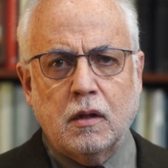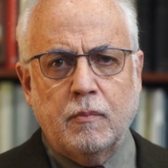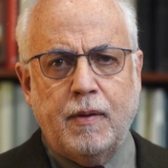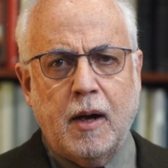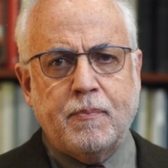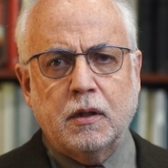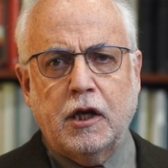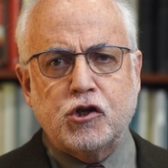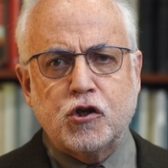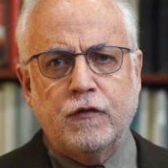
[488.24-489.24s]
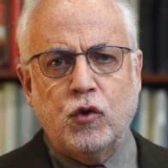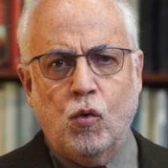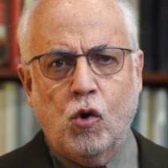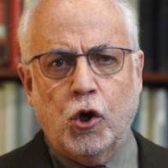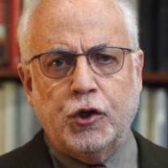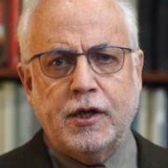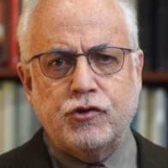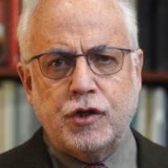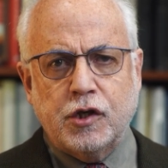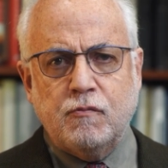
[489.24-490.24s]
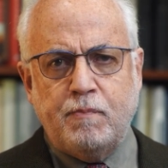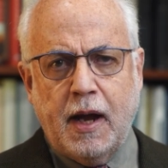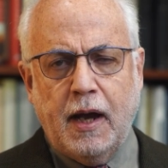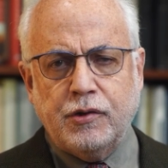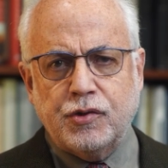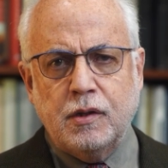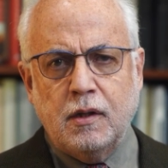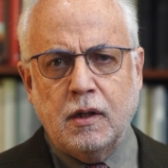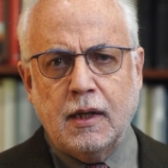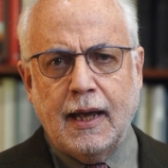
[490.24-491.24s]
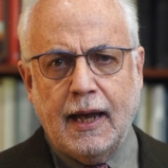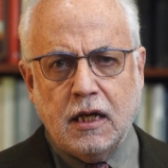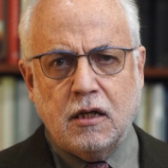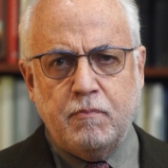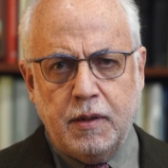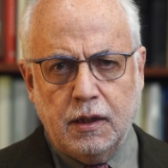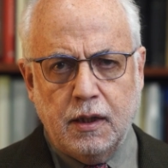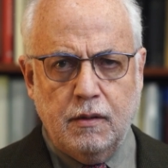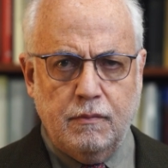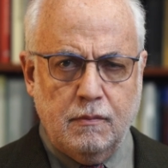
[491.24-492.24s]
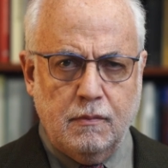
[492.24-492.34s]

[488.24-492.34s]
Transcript: The population of the world has just passed 8 billion.